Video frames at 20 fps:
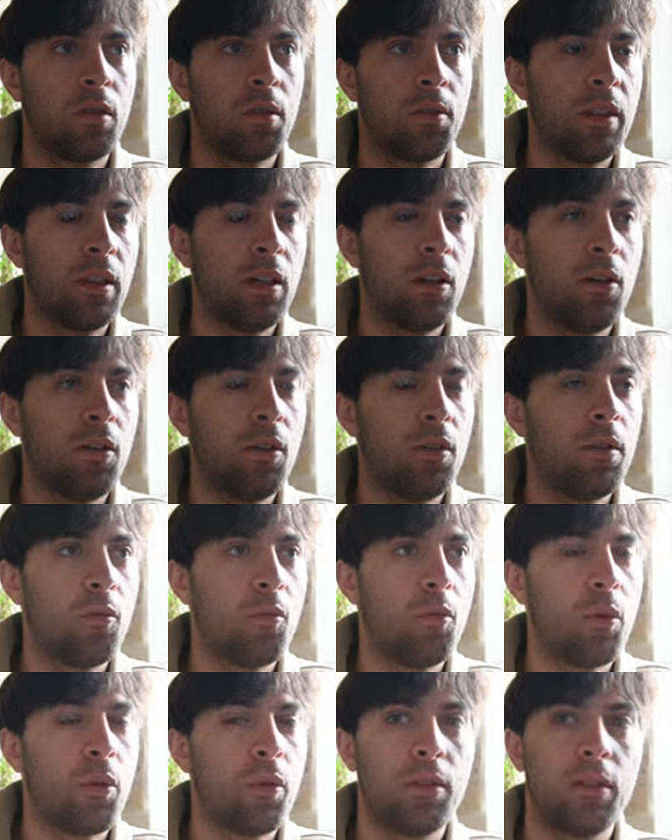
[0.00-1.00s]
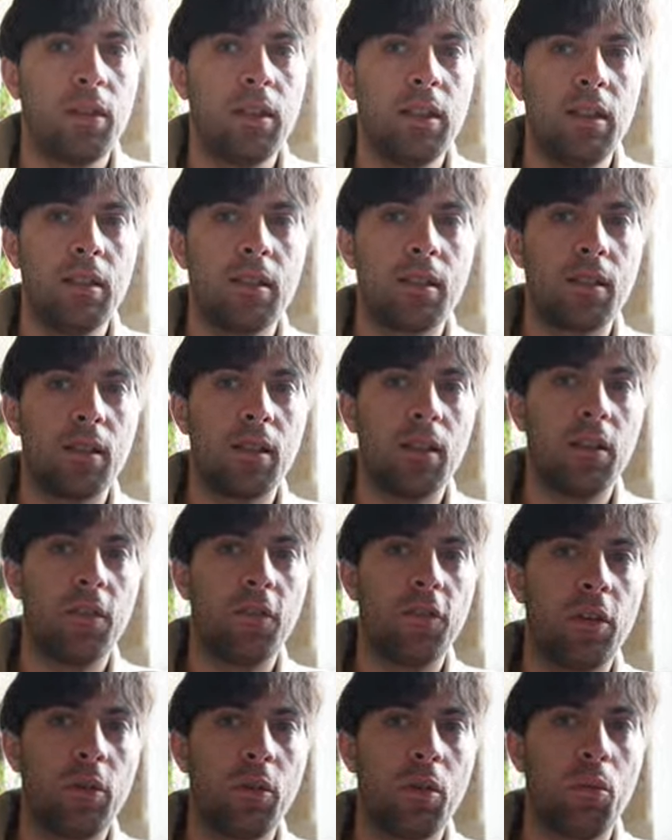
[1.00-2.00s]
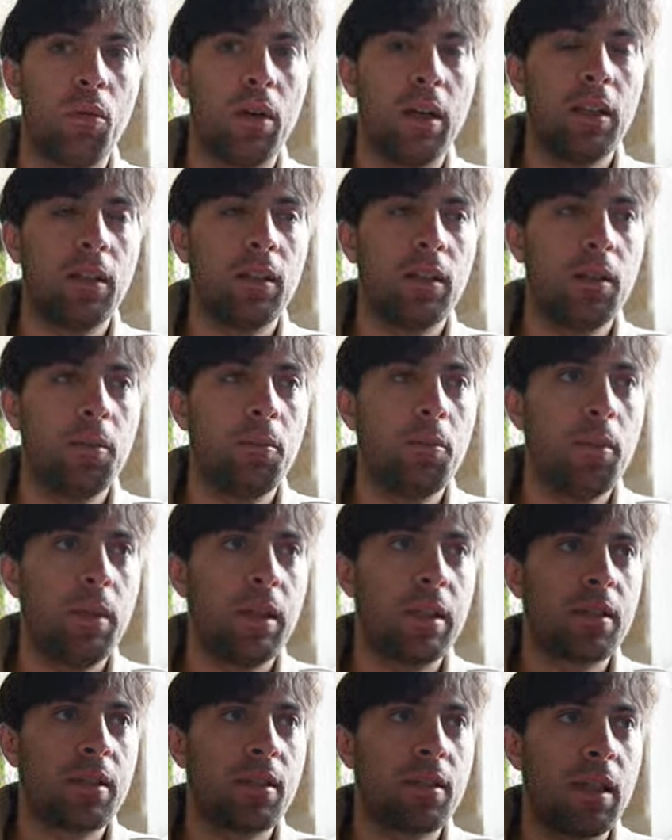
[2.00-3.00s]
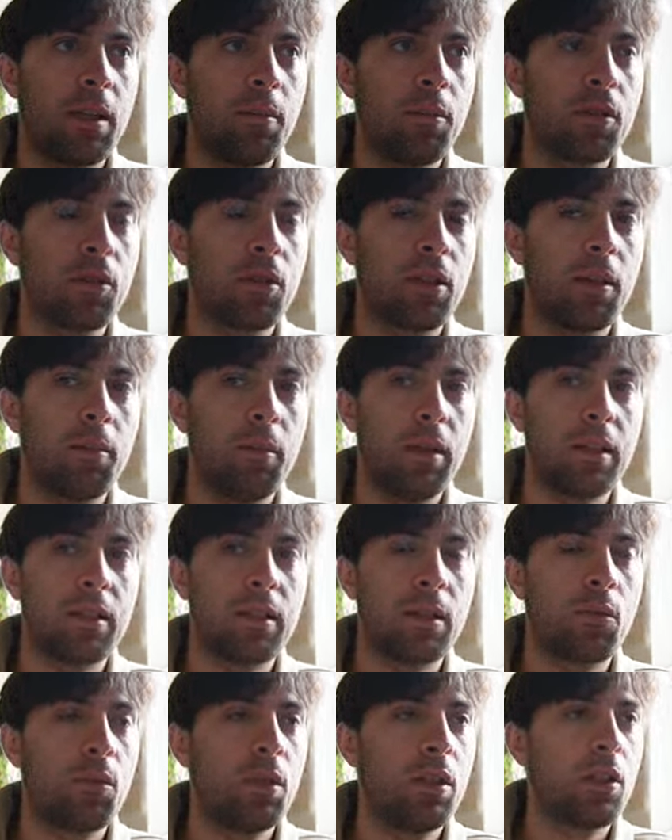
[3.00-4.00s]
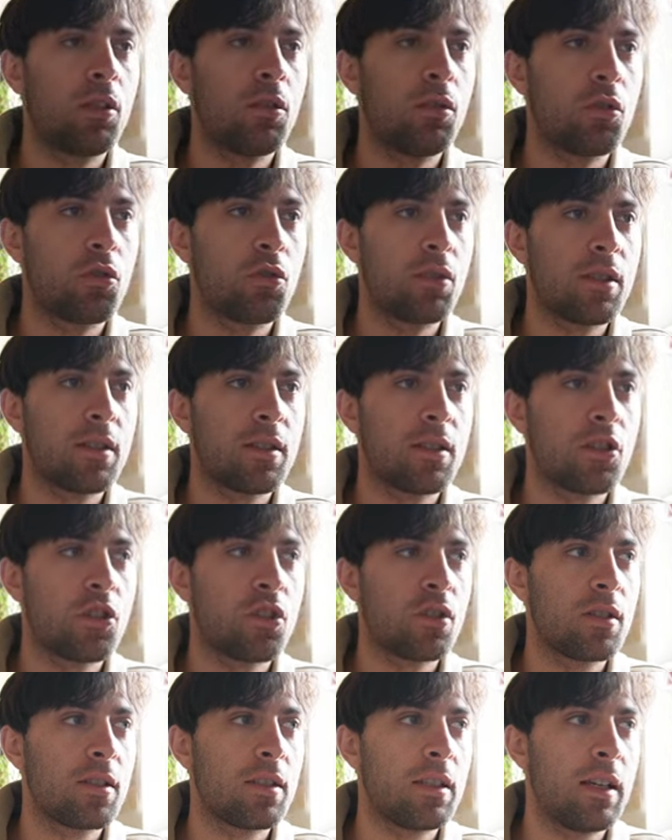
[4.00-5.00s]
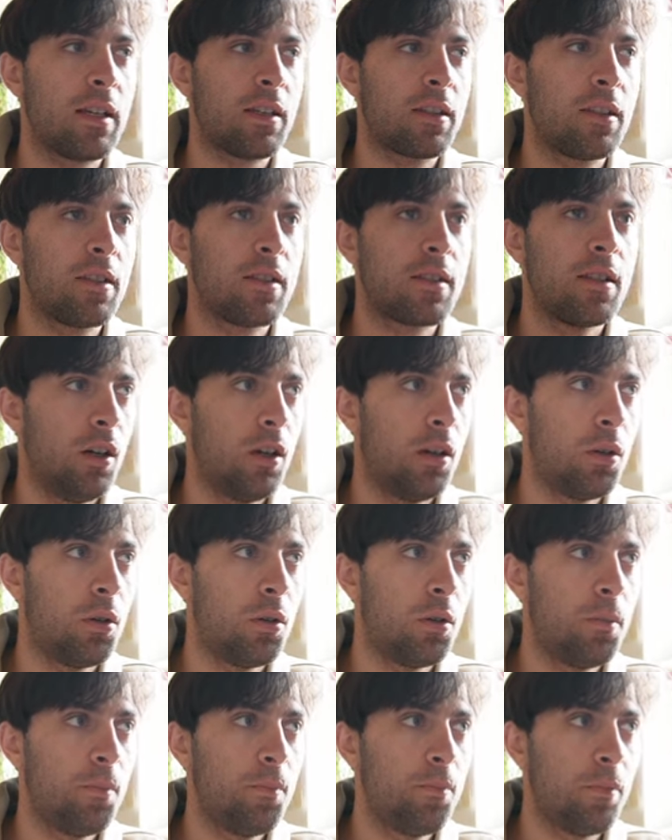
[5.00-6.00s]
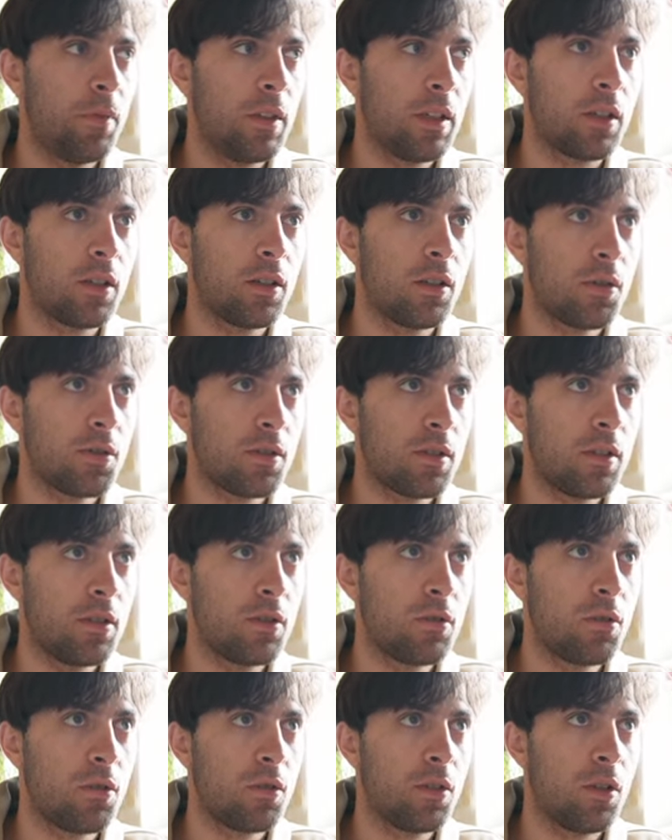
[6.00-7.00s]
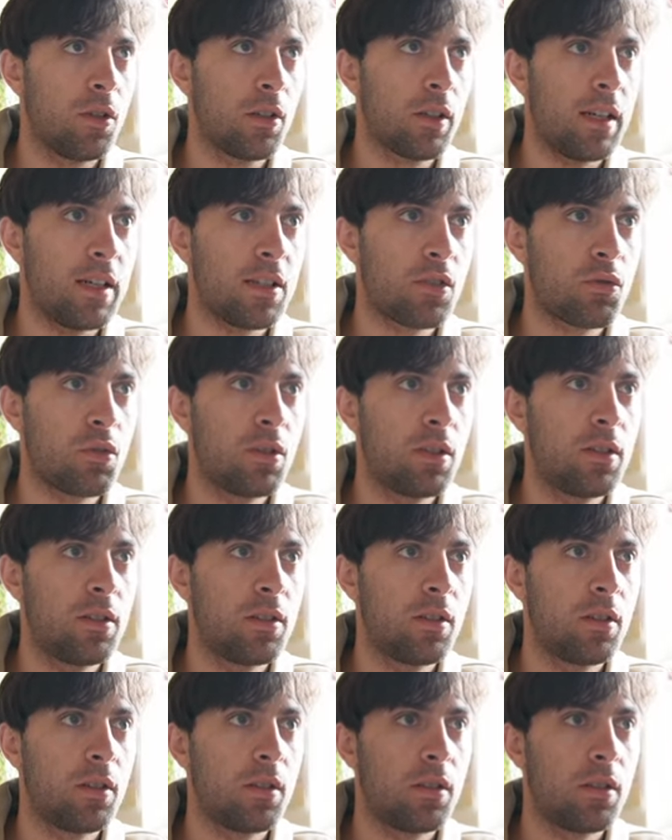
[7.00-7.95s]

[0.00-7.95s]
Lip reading: Now, with these very wildly mixed samples, you can make some really cool transitions, like this O that goes into the orchestra hit,